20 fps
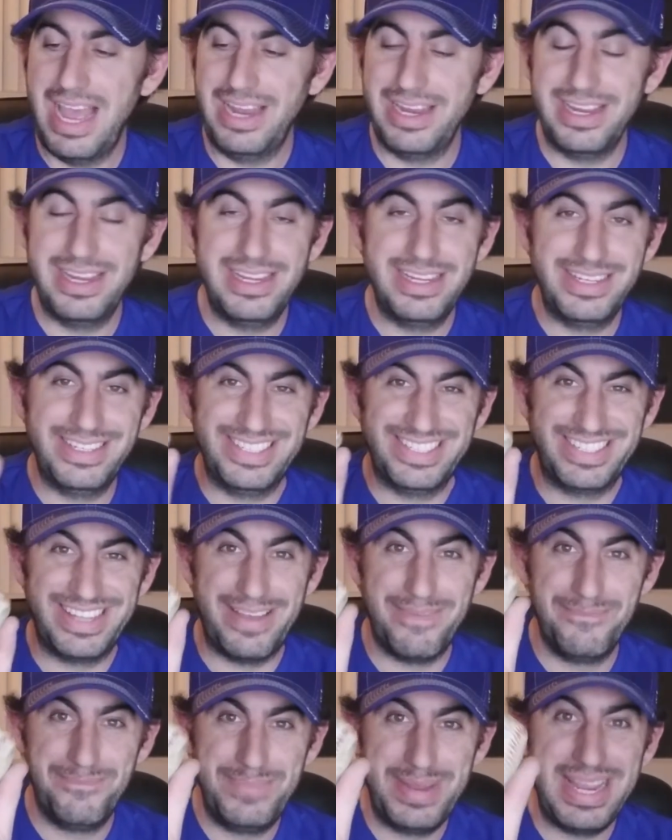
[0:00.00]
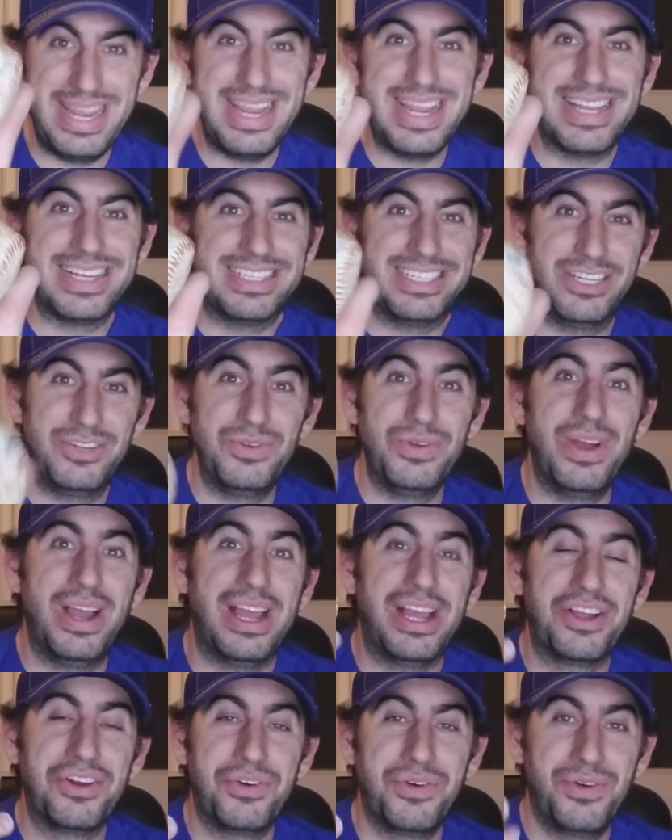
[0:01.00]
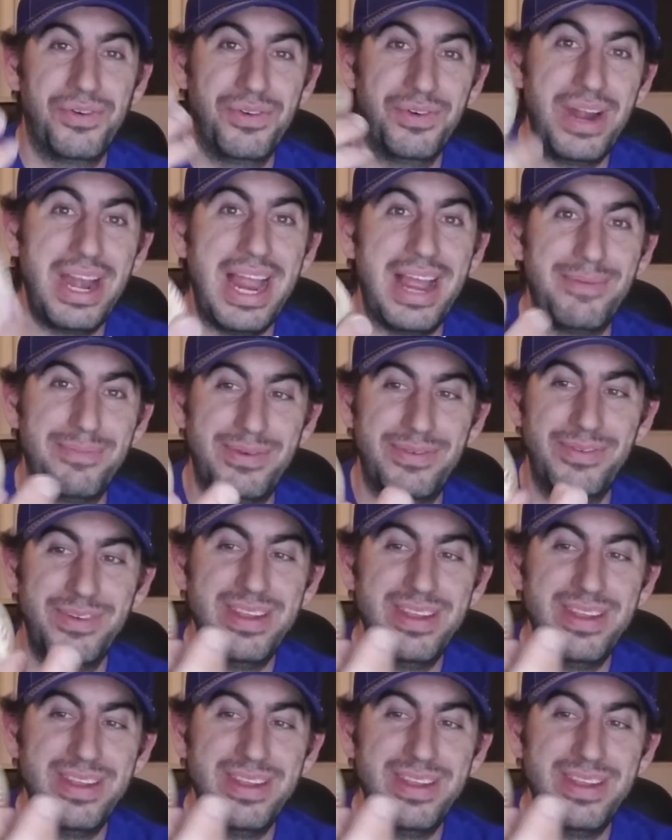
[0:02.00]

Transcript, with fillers: and it is beat to crap.